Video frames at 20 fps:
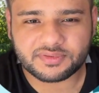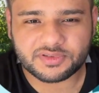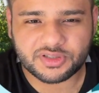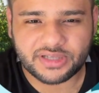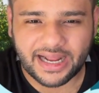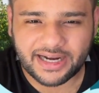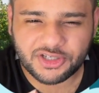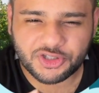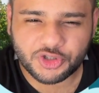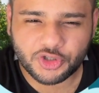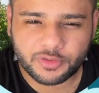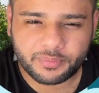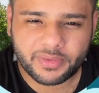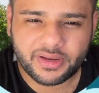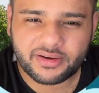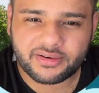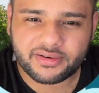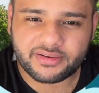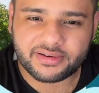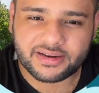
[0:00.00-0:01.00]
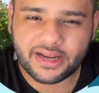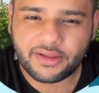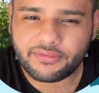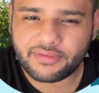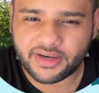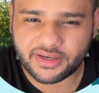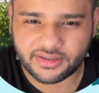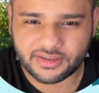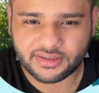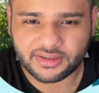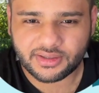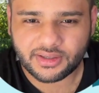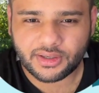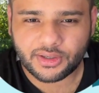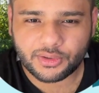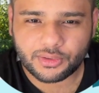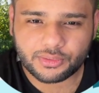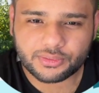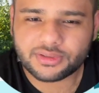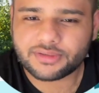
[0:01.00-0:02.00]
that should be relevant
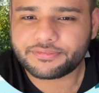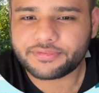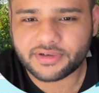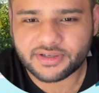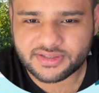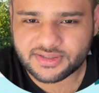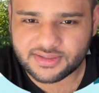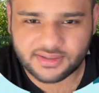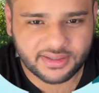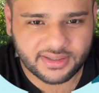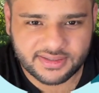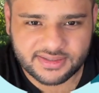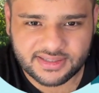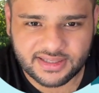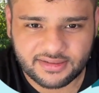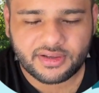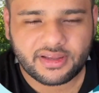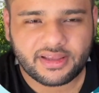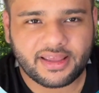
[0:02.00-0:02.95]
to the first turn itself.